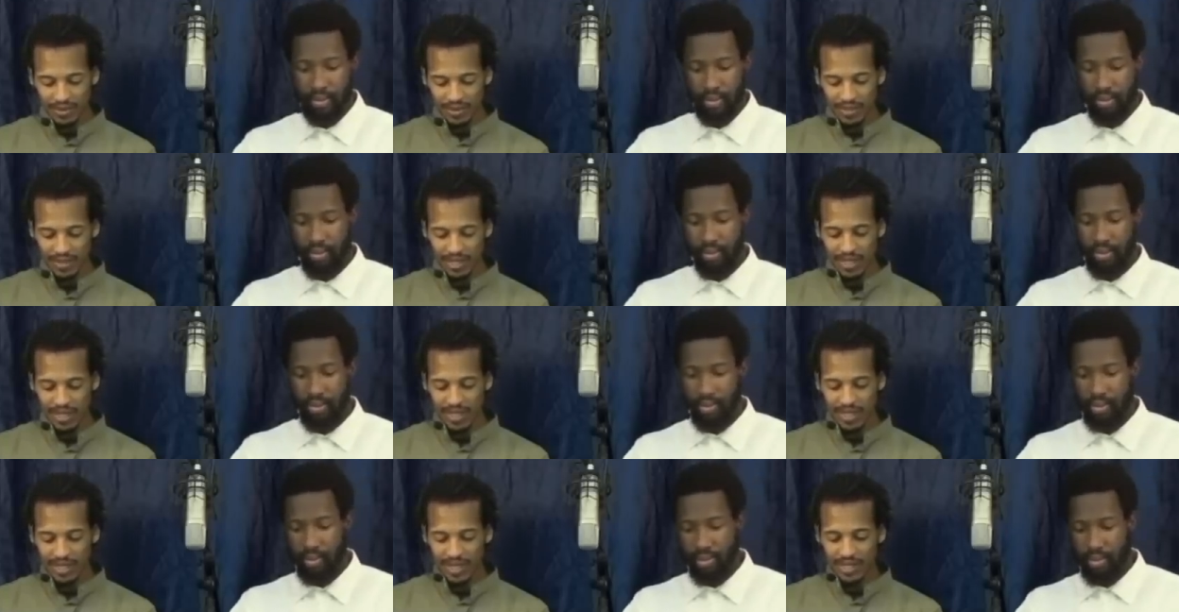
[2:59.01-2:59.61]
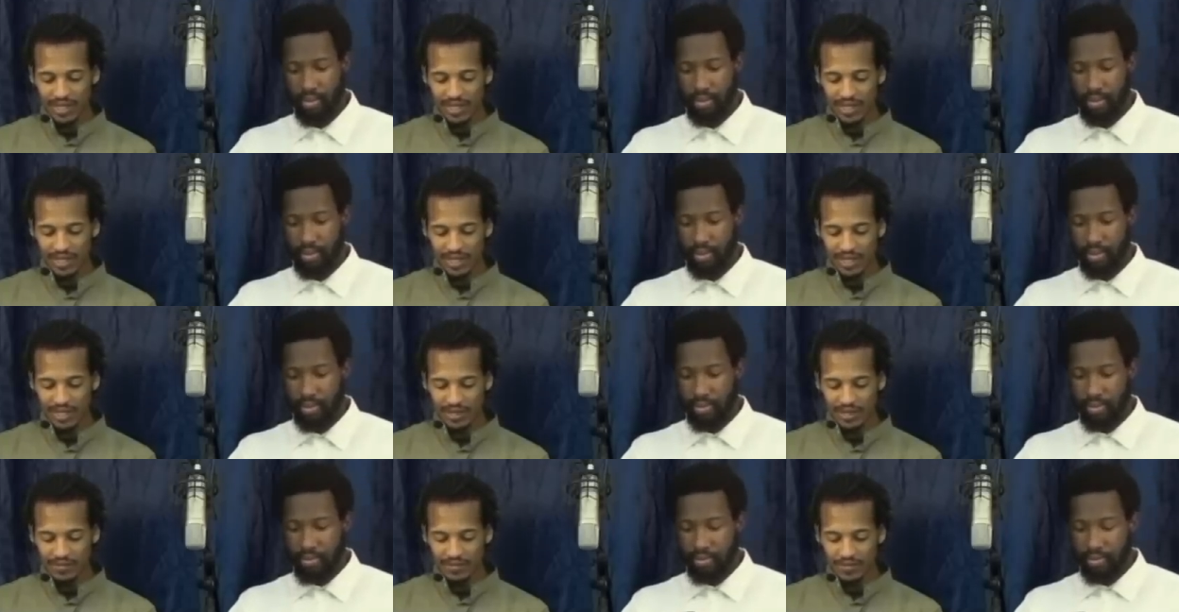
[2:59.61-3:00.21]
Speaker 1: then at
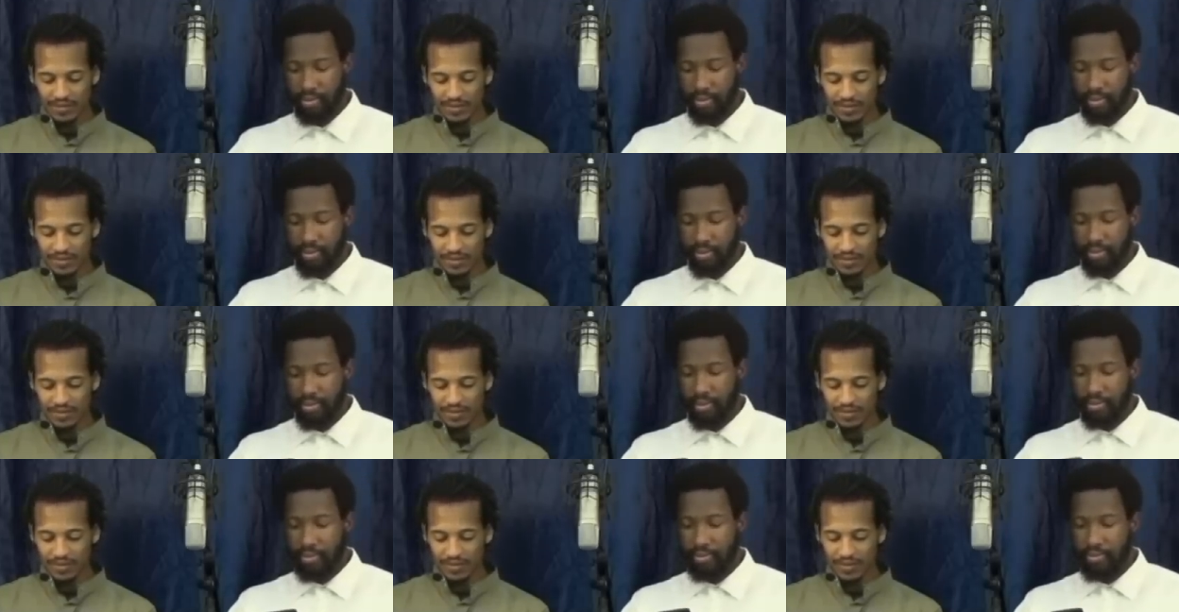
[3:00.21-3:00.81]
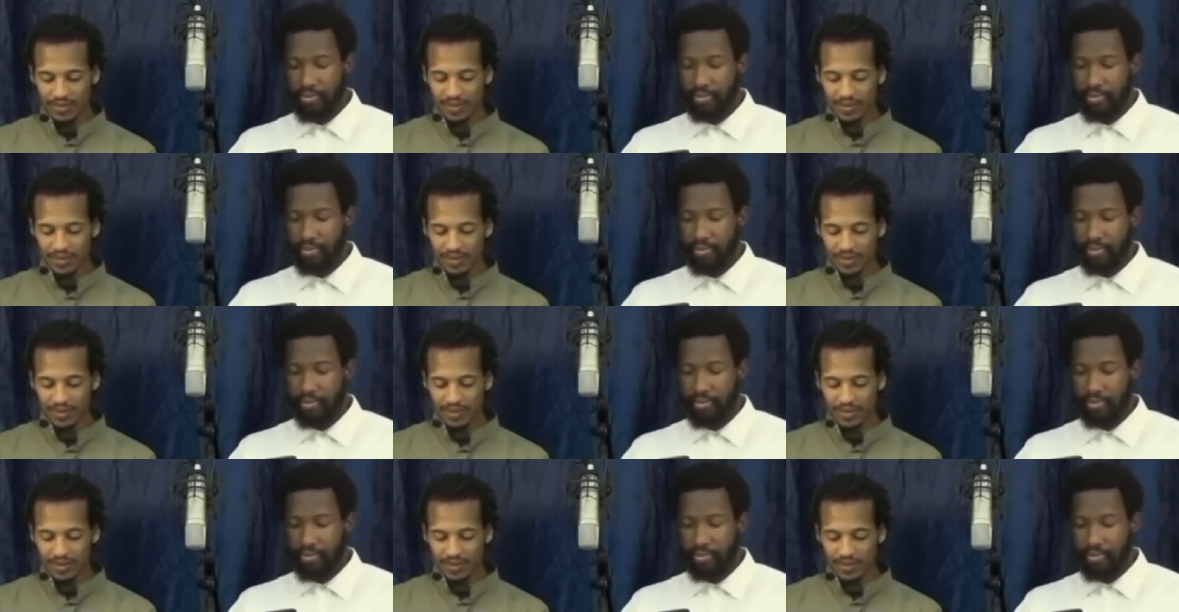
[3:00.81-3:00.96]
length was